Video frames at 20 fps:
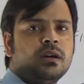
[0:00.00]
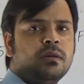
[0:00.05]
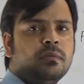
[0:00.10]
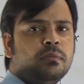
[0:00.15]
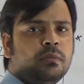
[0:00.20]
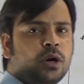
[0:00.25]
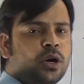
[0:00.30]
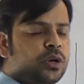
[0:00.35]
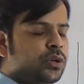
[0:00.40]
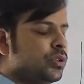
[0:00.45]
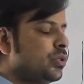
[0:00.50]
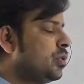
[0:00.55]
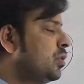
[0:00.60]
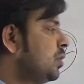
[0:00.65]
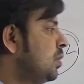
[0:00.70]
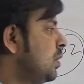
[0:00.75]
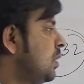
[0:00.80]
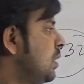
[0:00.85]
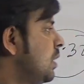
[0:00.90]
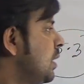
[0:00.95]
more.
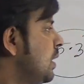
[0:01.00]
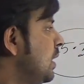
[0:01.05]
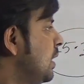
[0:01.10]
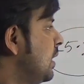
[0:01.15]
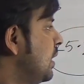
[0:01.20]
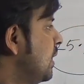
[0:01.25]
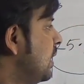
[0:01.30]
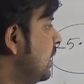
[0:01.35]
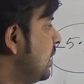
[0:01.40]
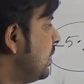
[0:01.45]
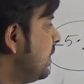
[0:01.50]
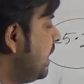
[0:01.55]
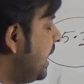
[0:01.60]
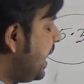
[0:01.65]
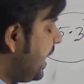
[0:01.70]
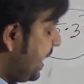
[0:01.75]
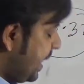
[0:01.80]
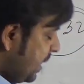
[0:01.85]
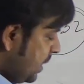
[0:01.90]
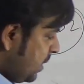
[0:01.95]

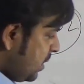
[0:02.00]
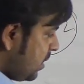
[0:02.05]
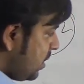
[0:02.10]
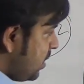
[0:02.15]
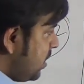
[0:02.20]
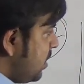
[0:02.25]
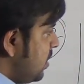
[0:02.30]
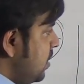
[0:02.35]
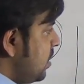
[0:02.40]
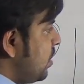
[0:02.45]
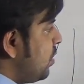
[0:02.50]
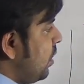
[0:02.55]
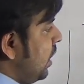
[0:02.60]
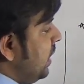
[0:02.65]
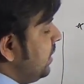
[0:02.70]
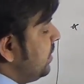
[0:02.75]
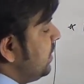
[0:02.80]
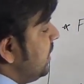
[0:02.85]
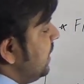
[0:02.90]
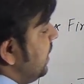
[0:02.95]
Then
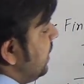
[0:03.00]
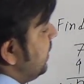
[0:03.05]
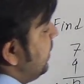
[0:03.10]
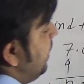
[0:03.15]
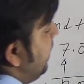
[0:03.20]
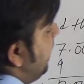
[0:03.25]
consider the